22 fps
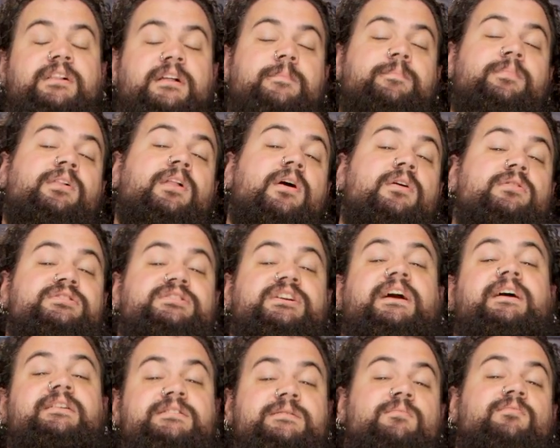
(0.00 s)
Click below,
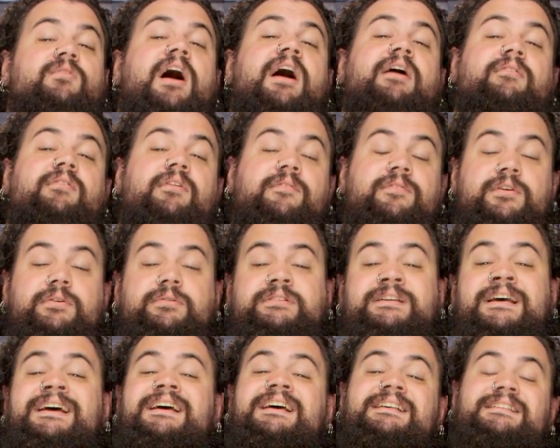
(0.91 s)
check out some rider
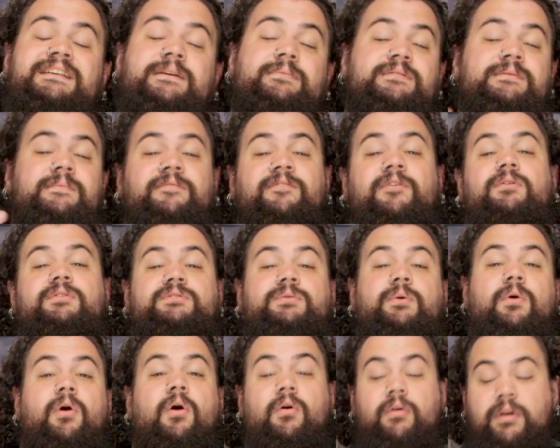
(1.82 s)
reviews, see what some folks
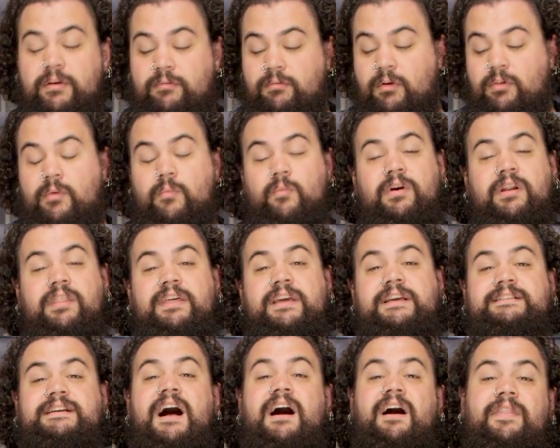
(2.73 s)
who are already rolling one of
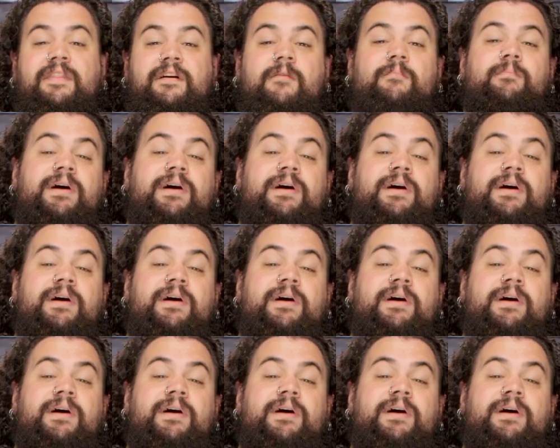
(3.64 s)
these on their